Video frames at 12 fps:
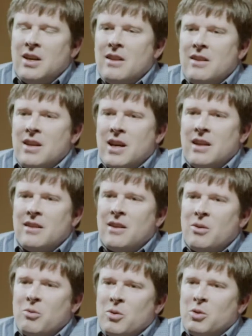that
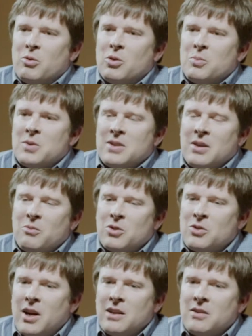there were groups that were
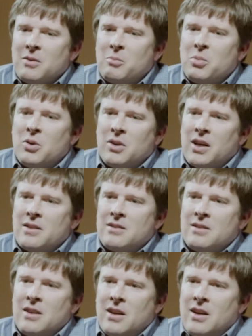trying to put
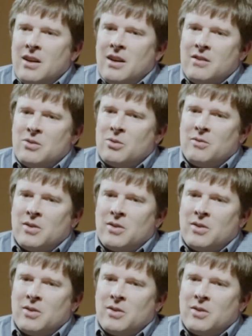us sort of